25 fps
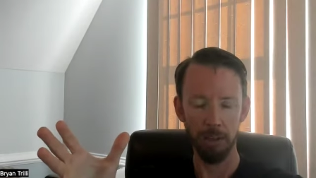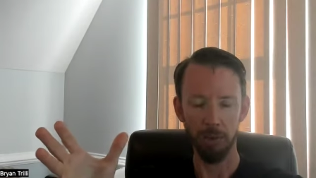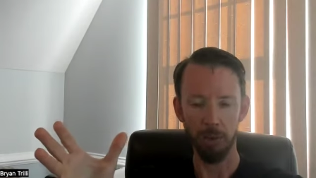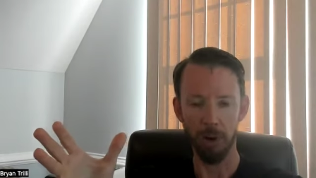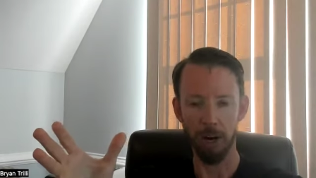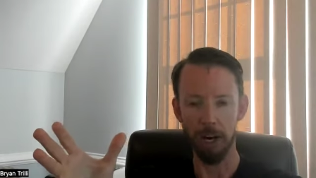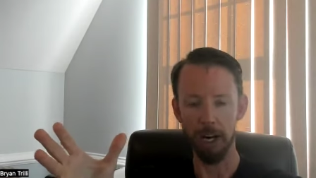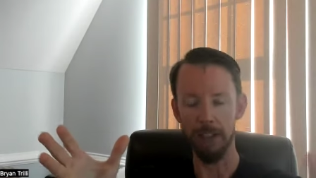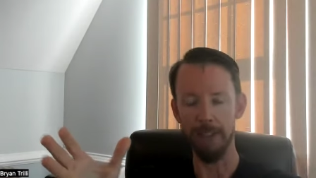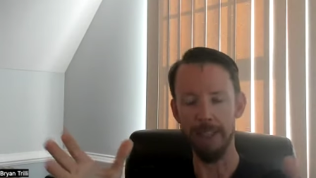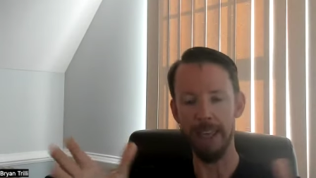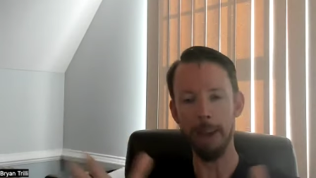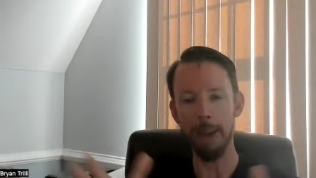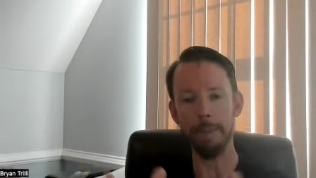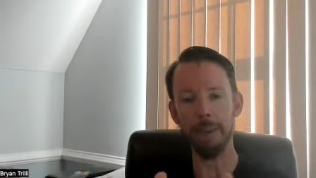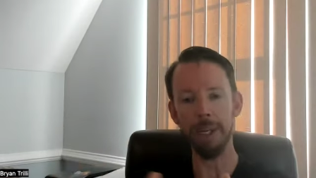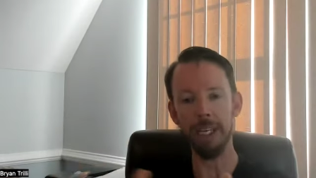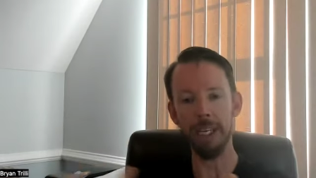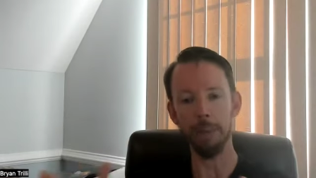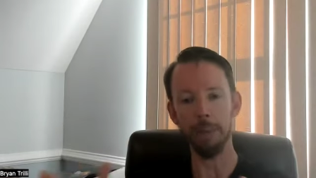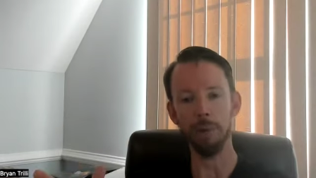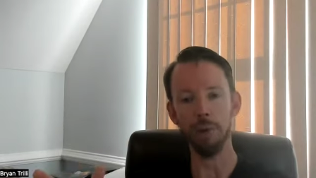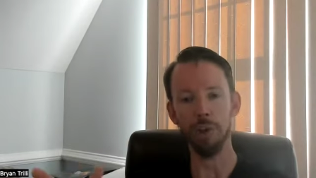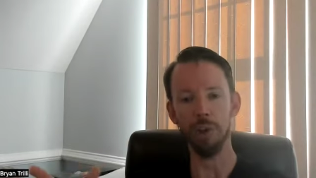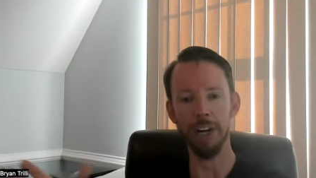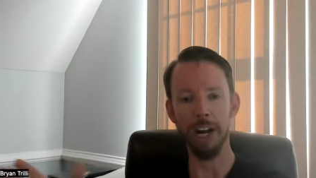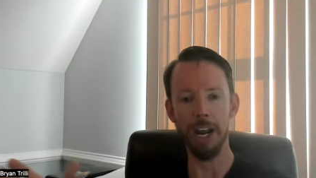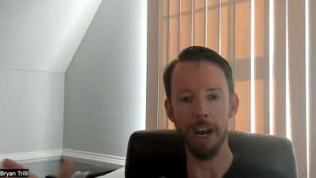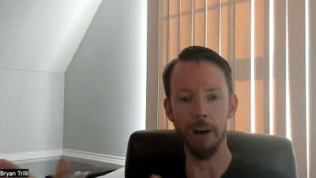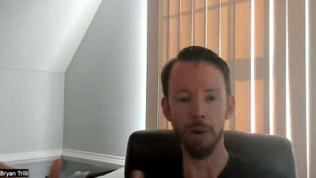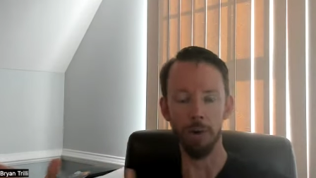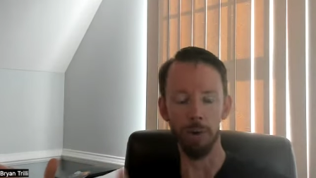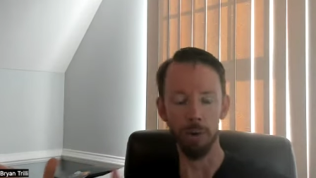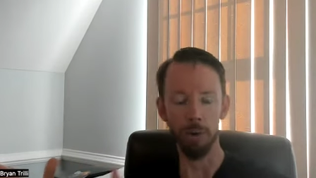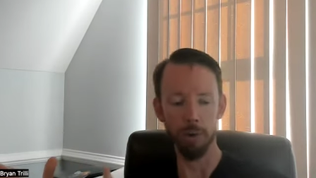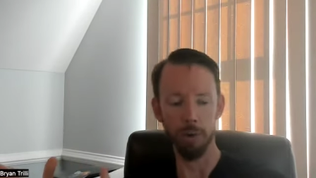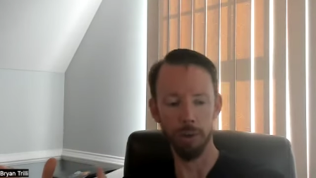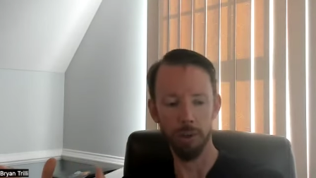Right. And that becomes your
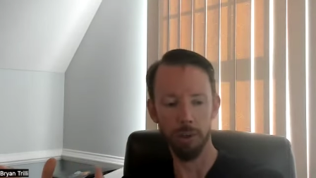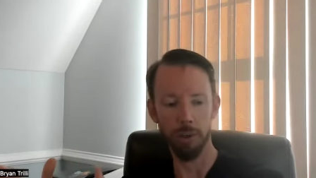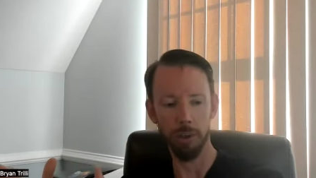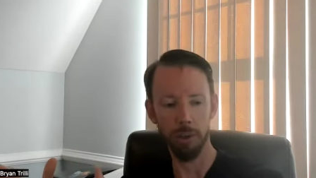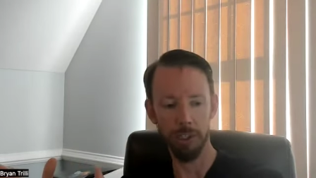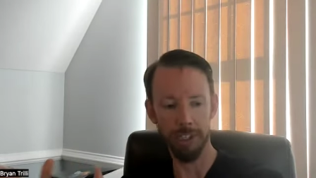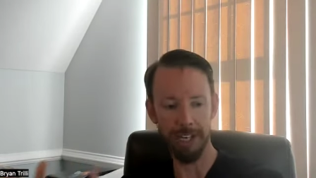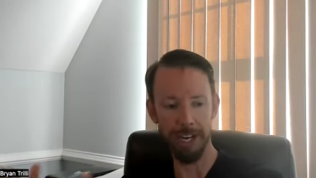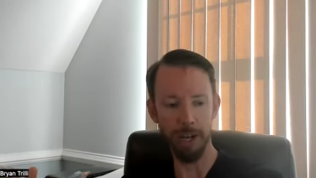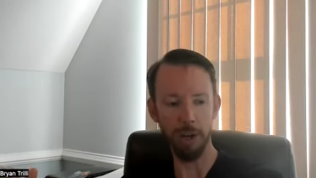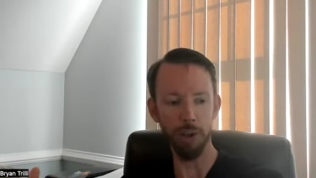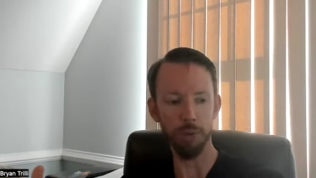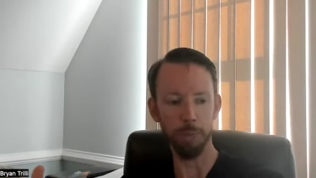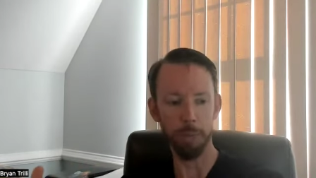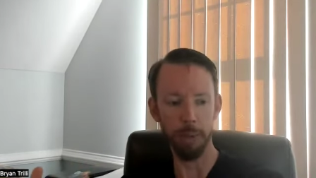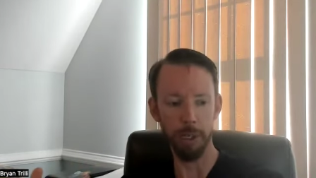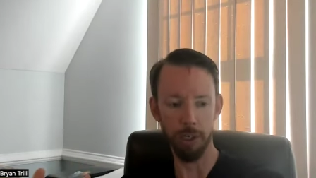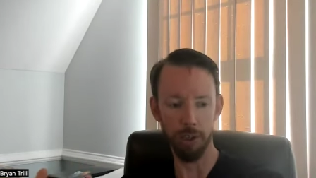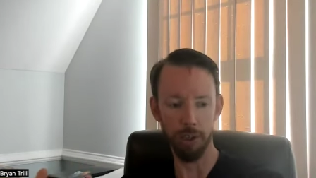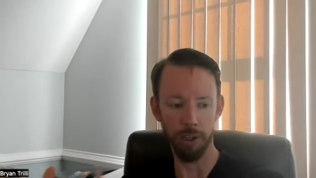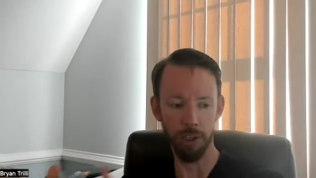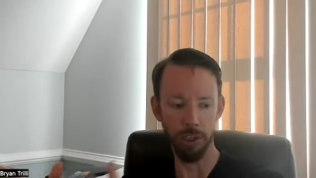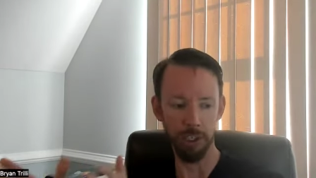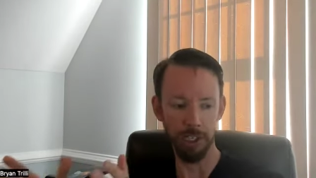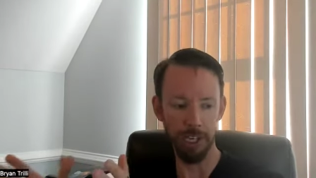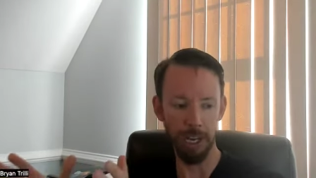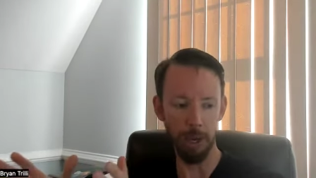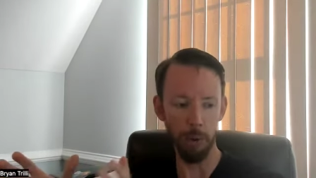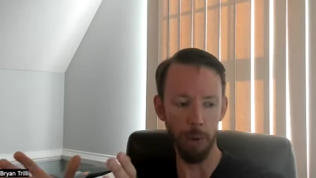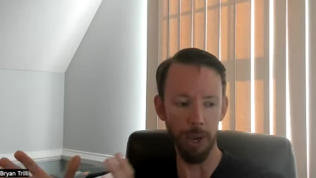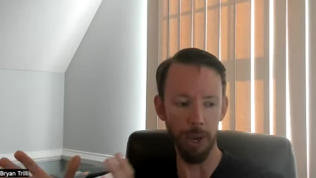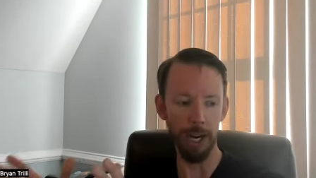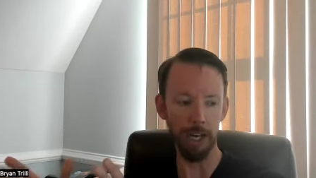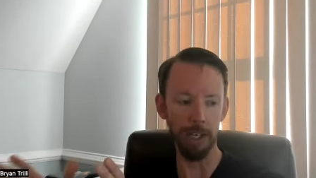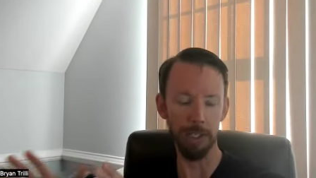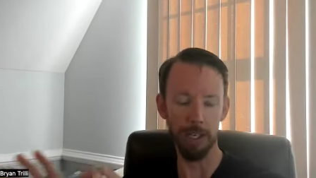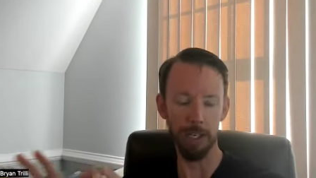now sales pitch is, hey, wait a